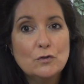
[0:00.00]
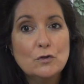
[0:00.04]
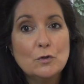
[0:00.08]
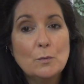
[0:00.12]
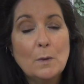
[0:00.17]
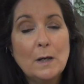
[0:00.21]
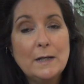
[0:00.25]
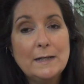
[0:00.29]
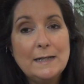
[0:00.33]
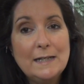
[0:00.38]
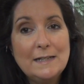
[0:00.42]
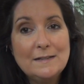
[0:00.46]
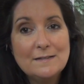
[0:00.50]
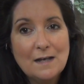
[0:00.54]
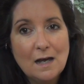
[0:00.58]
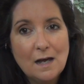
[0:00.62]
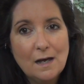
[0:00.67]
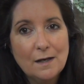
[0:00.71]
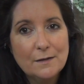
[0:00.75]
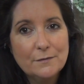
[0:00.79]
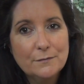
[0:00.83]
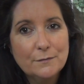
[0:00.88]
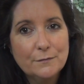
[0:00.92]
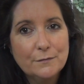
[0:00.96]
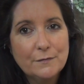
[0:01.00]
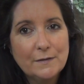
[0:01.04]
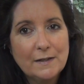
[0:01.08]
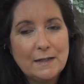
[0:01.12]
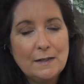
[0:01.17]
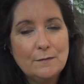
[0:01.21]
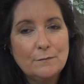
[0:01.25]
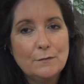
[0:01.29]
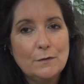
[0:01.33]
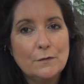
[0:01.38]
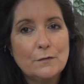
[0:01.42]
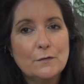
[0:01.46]
Do I need to ask for
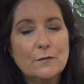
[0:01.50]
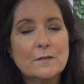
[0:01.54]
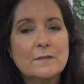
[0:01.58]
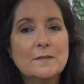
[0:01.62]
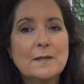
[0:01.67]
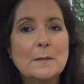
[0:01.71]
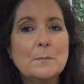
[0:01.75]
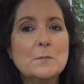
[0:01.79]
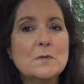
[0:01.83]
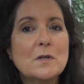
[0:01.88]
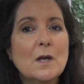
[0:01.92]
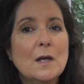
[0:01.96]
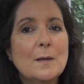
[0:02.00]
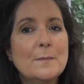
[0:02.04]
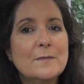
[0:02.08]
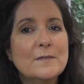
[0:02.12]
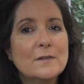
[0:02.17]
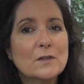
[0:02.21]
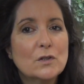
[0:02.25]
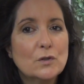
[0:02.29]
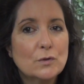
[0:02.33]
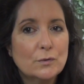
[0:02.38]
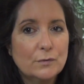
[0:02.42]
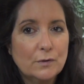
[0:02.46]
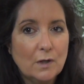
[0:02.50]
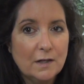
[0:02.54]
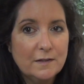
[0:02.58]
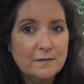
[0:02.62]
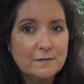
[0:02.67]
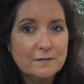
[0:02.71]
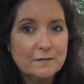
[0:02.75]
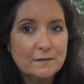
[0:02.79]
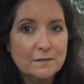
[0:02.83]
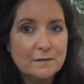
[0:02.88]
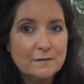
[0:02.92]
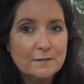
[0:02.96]
forgiveness? Sometimes a
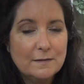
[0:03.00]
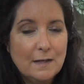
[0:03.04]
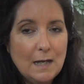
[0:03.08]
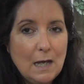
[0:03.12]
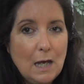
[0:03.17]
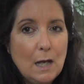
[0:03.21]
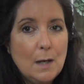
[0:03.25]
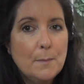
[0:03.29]
crisis